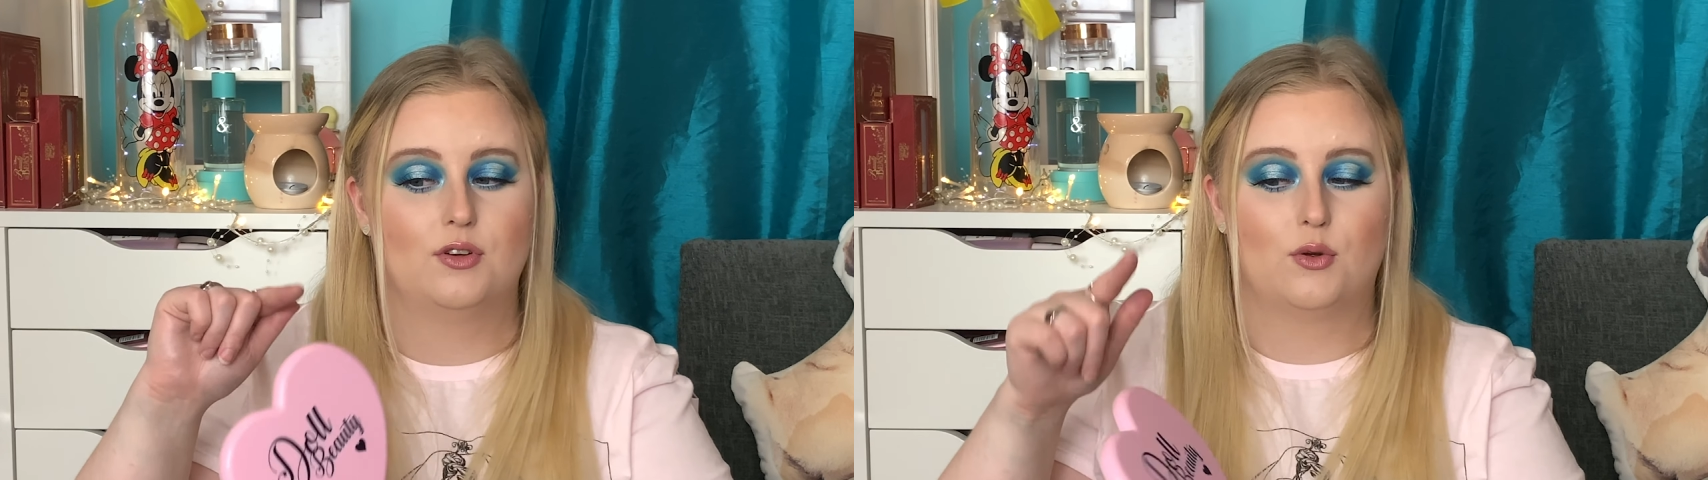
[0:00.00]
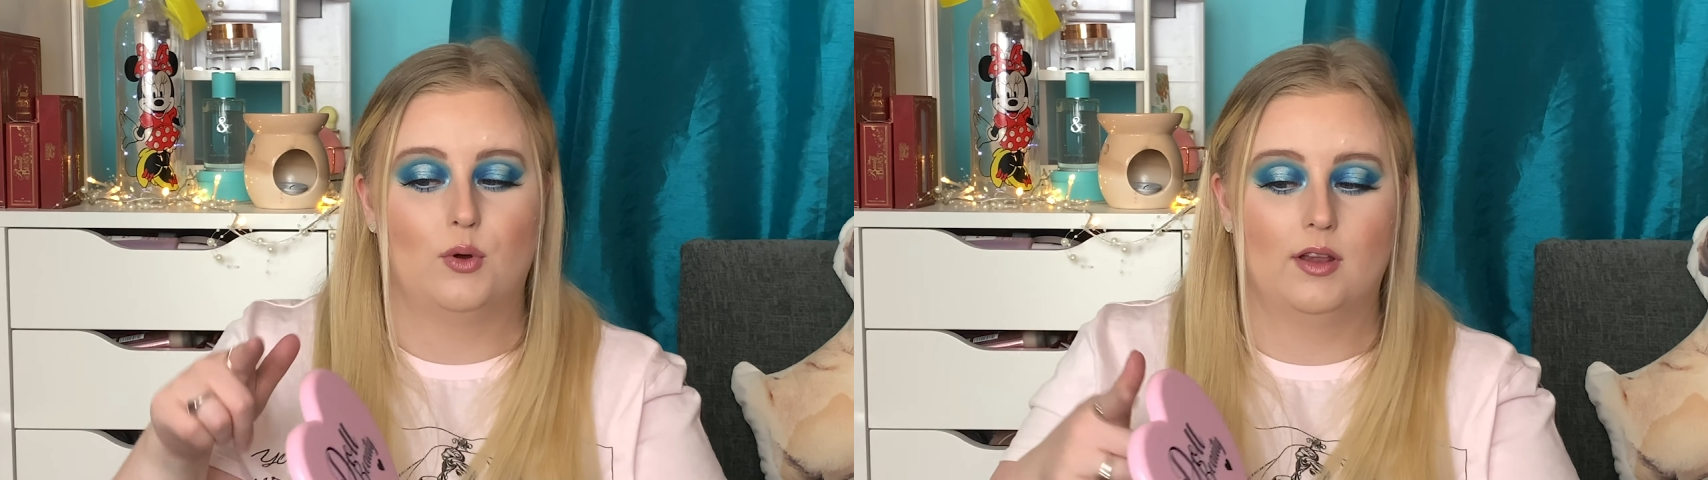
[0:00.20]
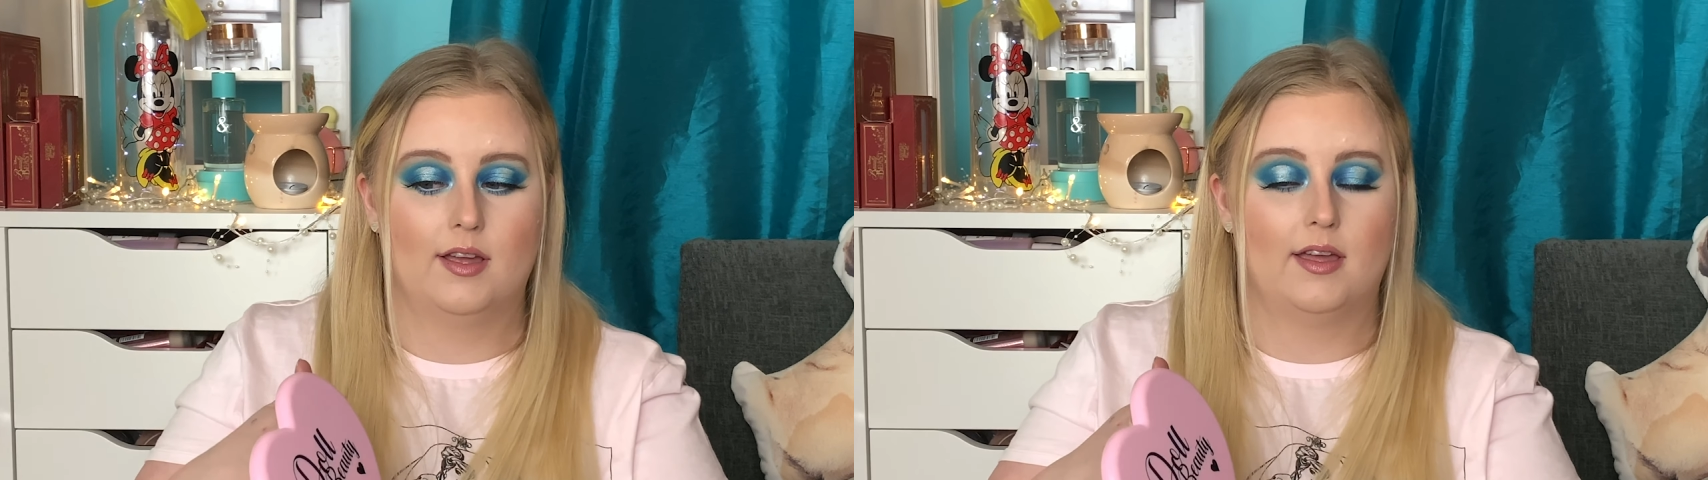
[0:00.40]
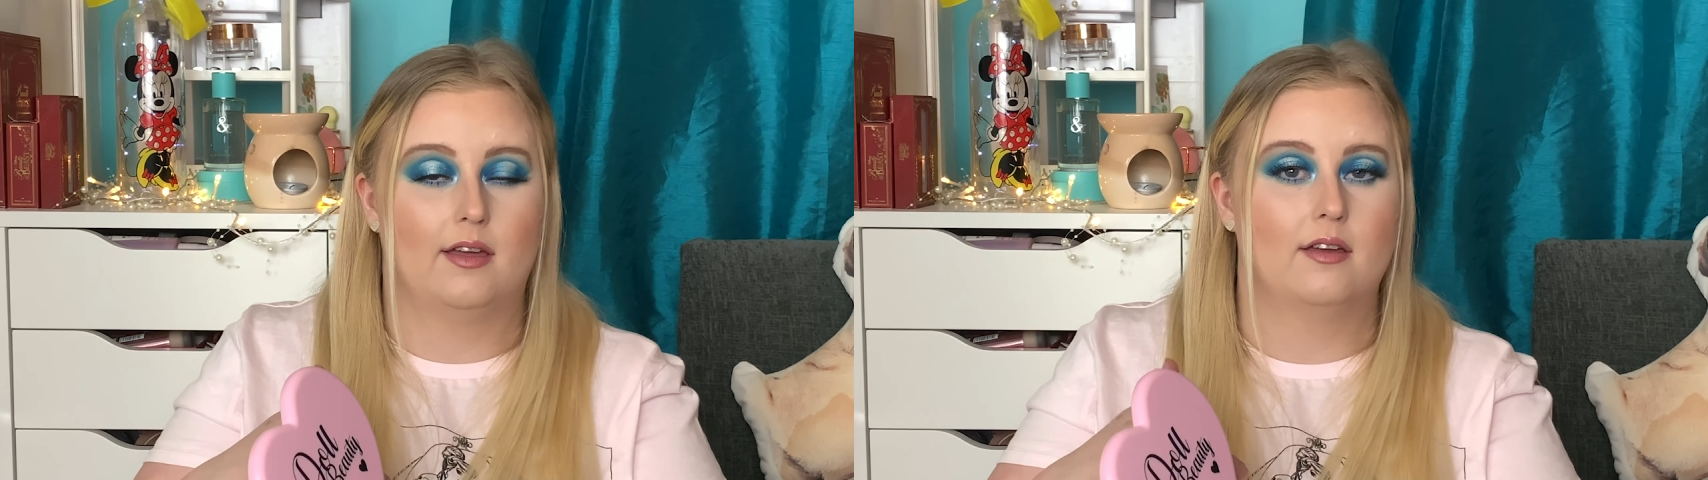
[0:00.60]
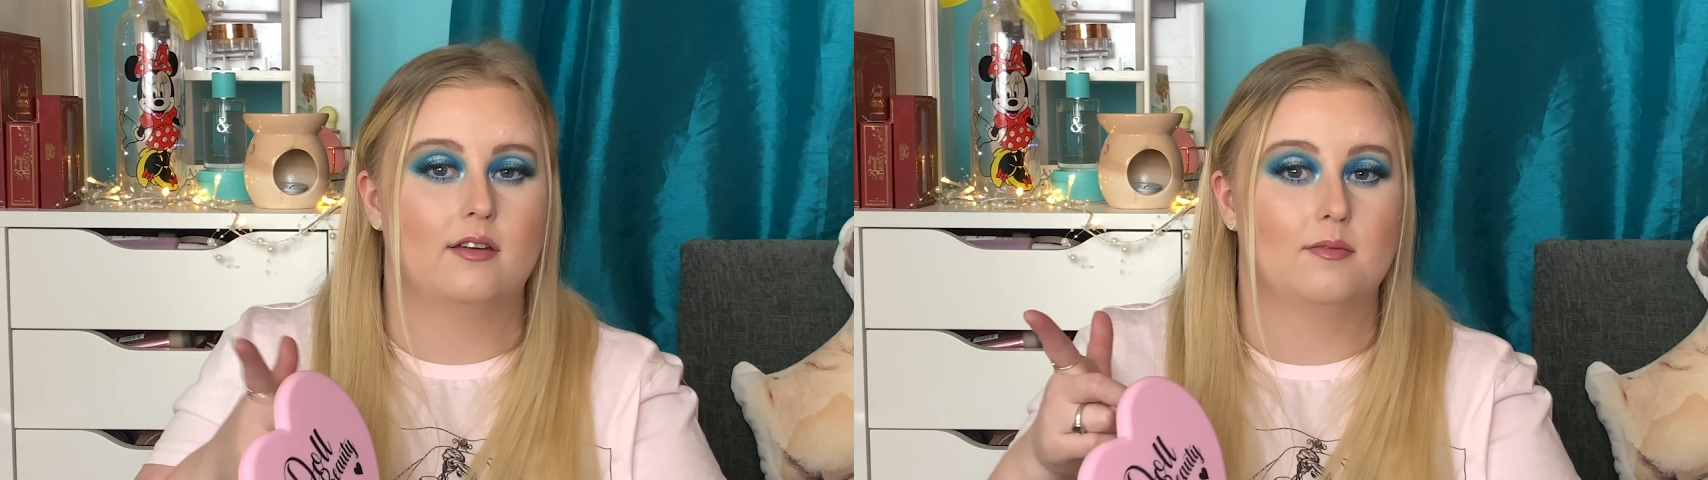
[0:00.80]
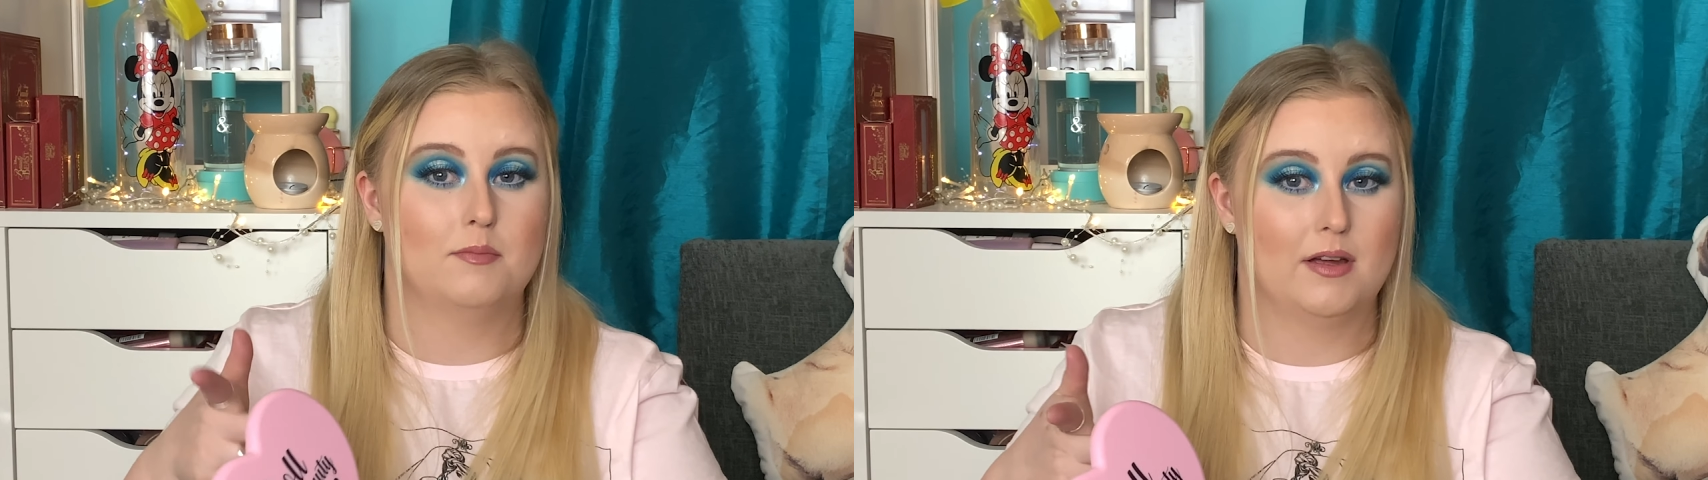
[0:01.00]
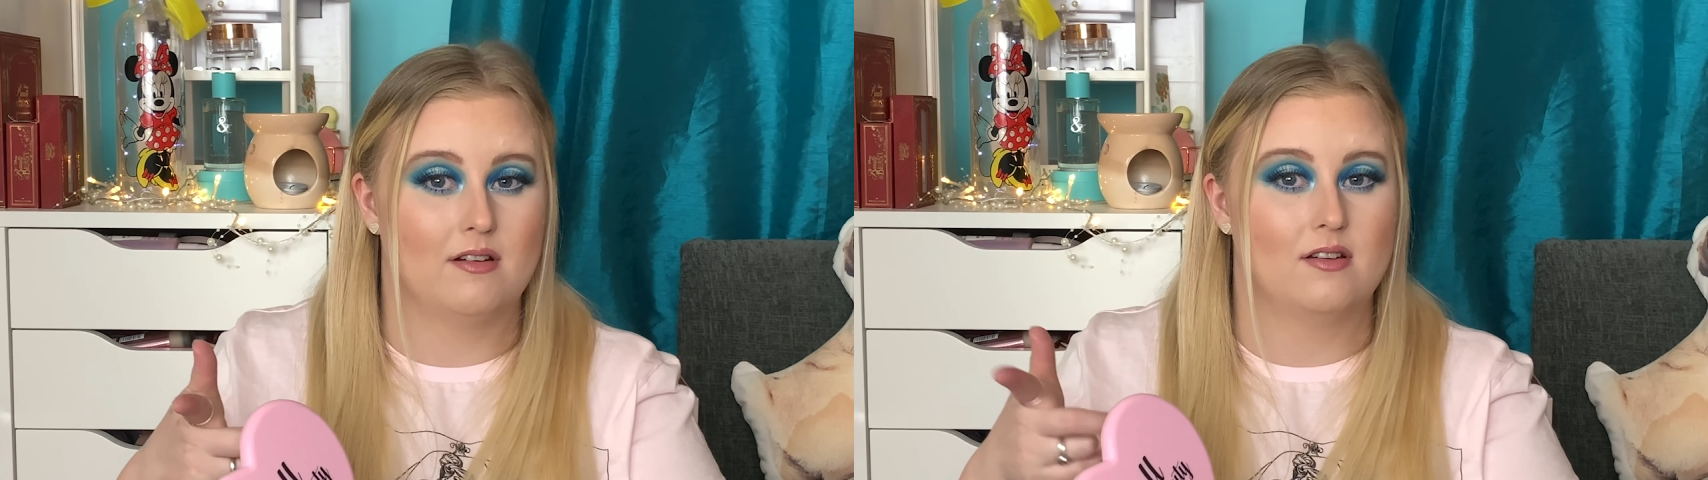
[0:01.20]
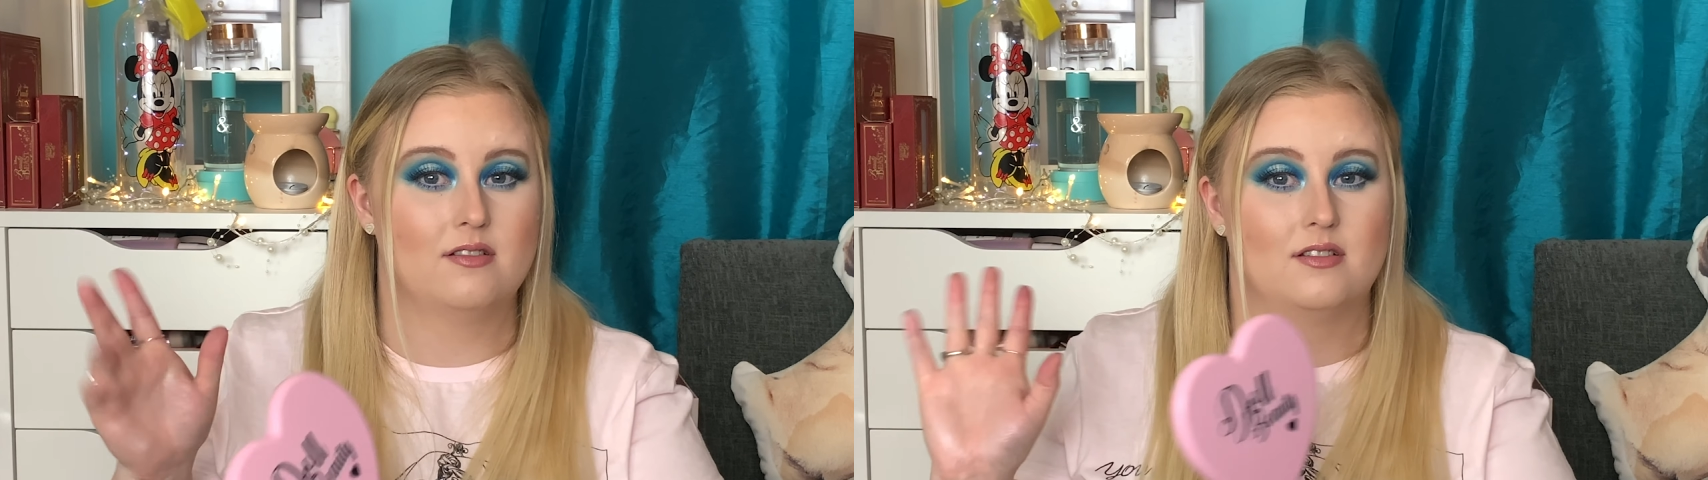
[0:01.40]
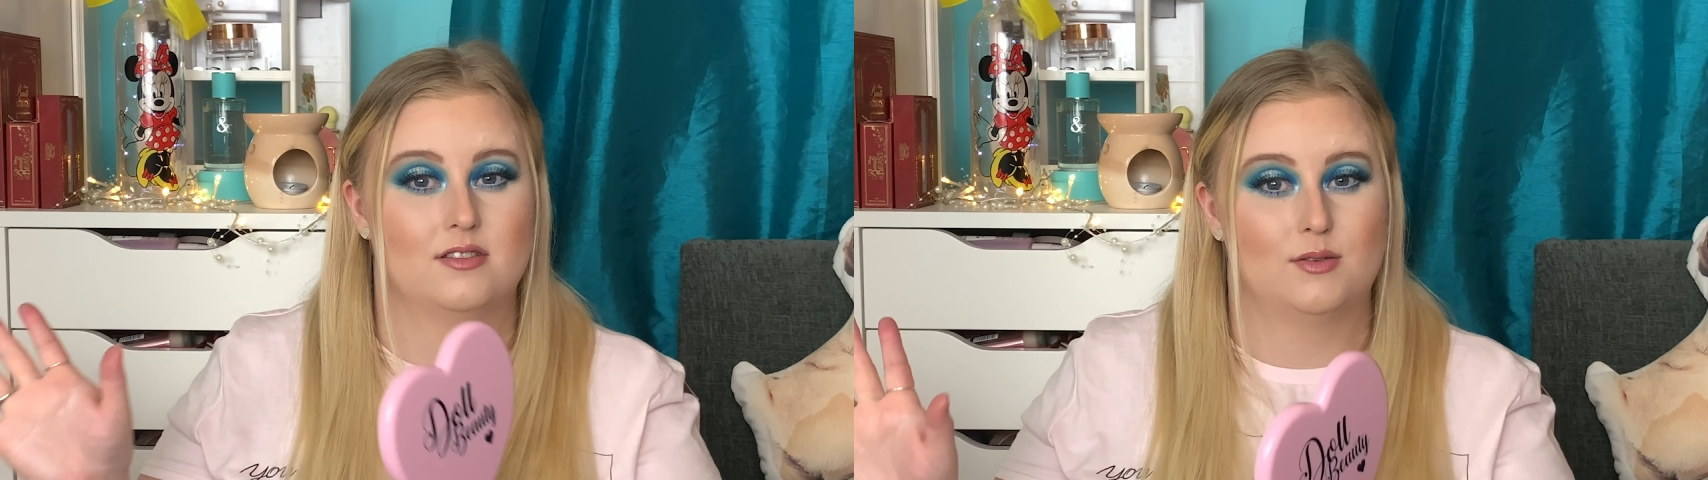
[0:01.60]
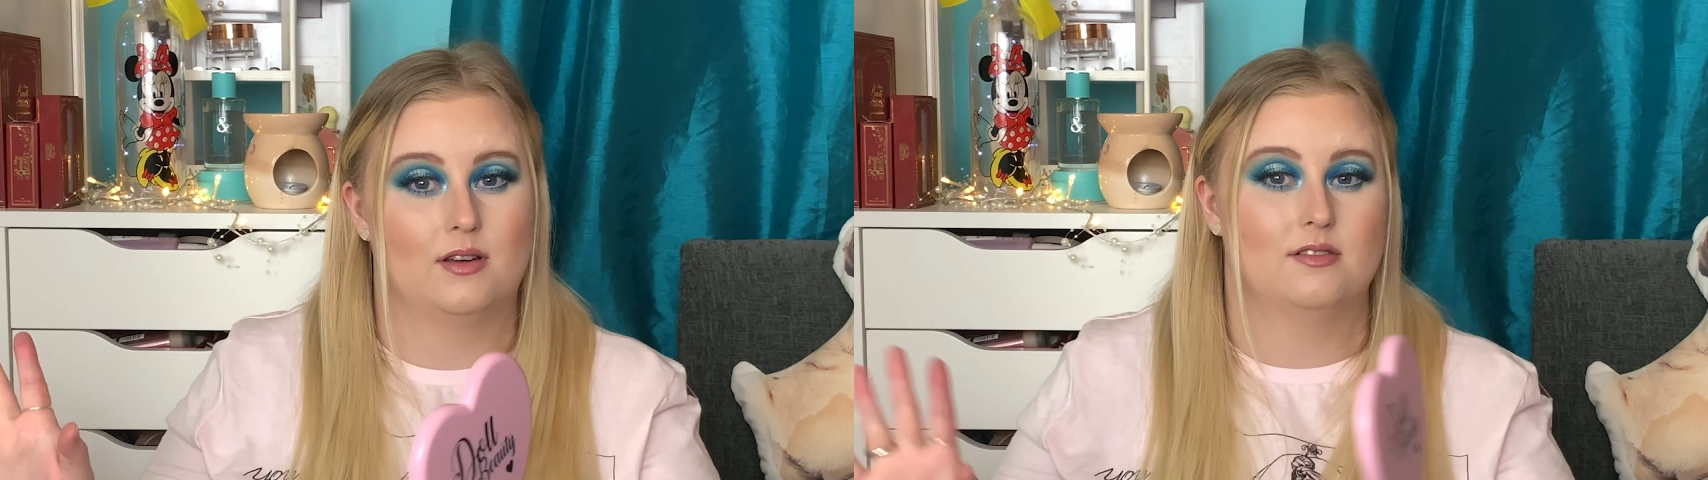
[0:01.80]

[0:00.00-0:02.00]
quality mirror as well,